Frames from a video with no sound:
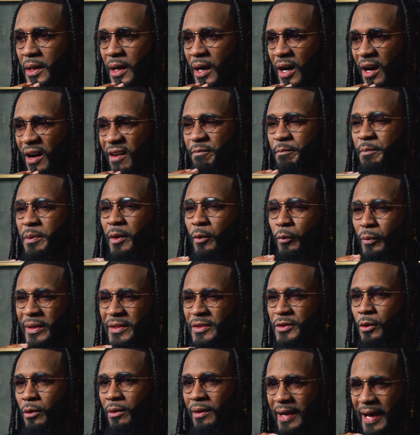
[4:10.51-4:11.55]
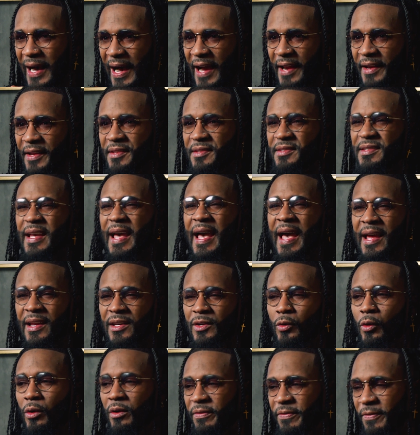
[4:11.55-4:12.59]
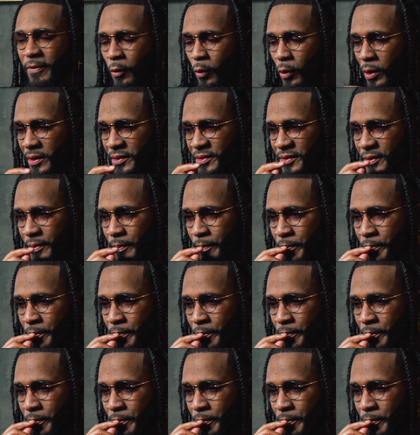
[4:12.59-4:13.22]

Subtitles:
of parental guidance and or force.